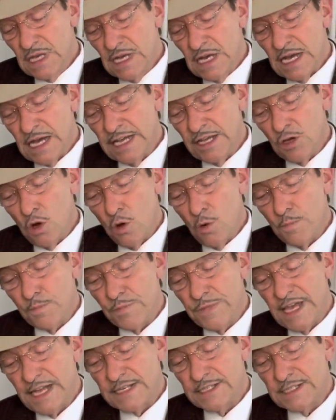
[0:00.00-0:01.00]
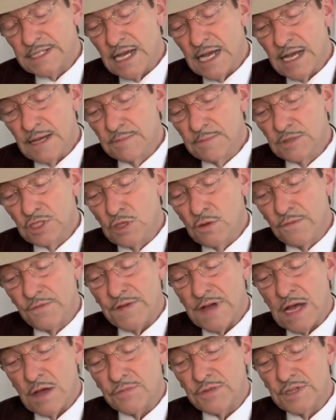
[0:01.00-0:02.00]
I hope that you
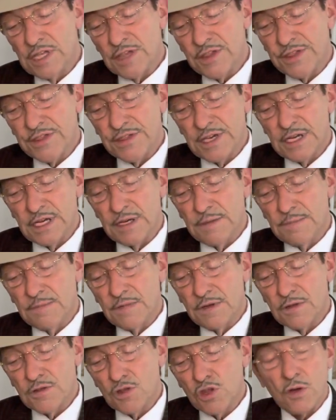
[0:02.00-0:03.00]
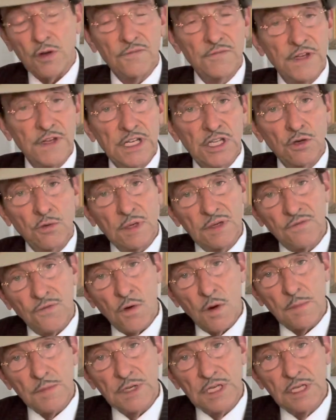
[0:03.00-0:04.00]
found this short video
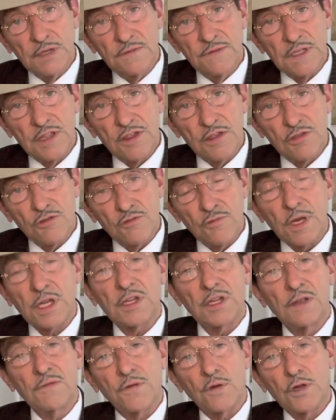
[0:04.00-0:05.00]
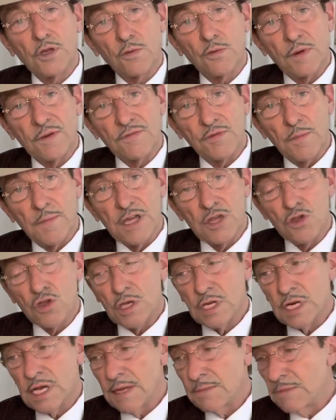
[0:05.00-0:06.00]
informative. It's strictly for your
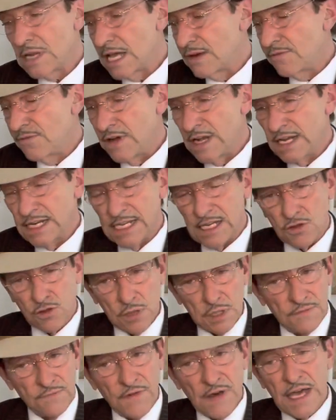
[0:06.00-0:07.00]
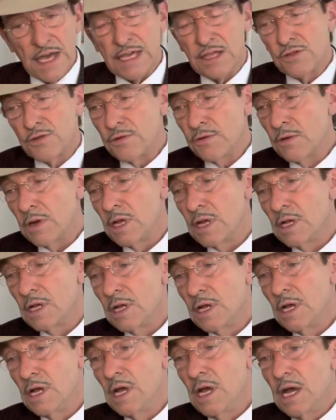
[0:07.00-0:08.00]
information. I'm not a financial advisor.
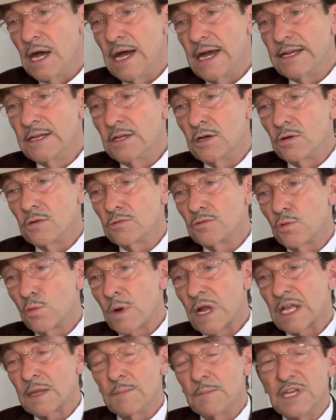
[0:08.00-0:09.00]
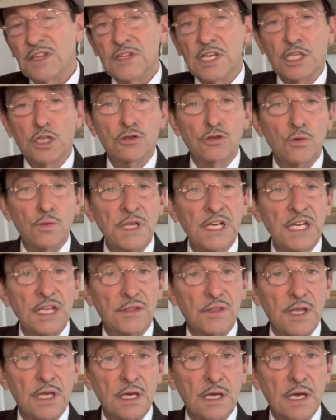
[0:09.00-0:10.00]
I don't recommend that you do
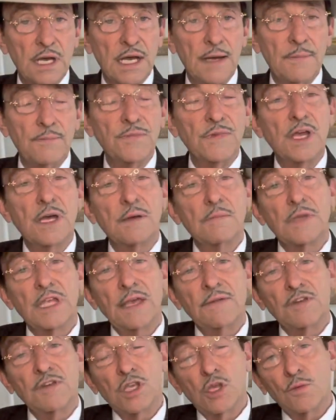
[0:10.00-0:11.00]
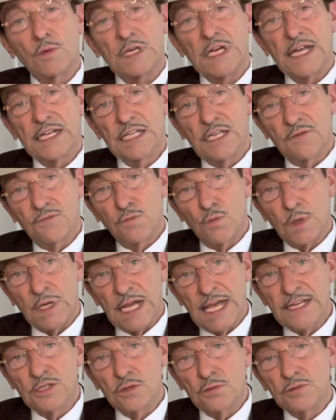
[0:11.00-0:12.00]
anything. I'm giving you an idea of what
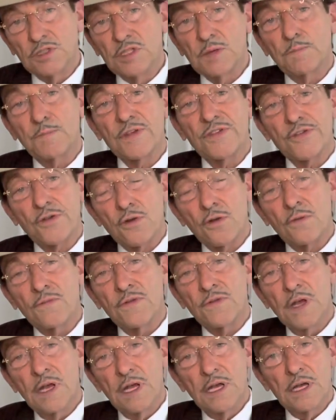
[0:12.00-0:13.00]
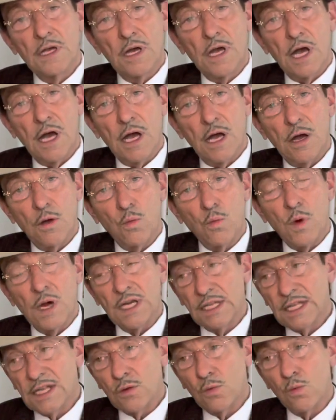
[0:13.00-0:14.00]
I do to preserve
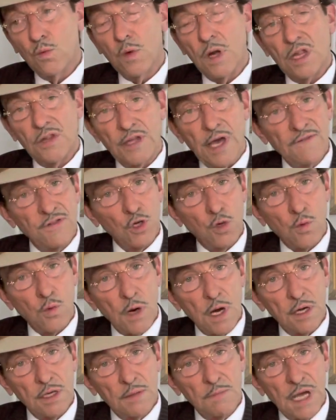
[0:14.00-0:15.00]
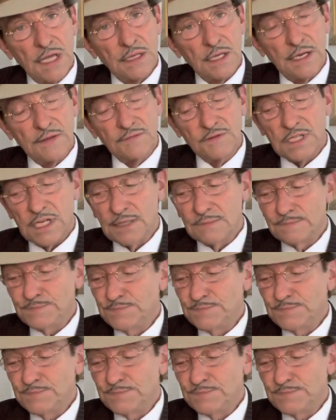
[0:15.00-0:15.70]
what little wealth I've acquired in my lifetime.